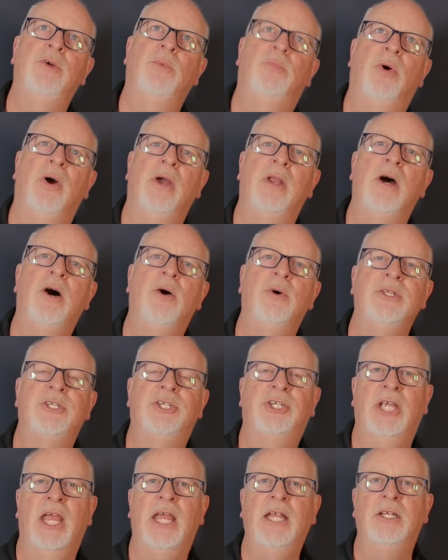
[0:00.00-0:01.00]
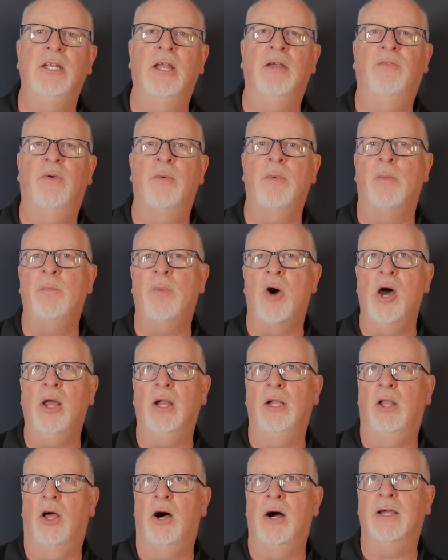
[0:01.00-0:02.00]
2.0 is changing from a
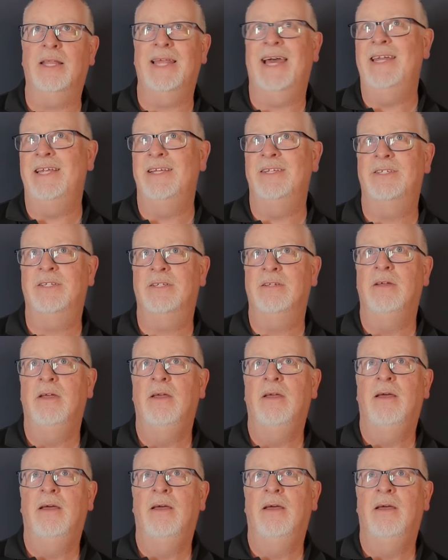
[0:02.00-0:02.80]
monologue, that is,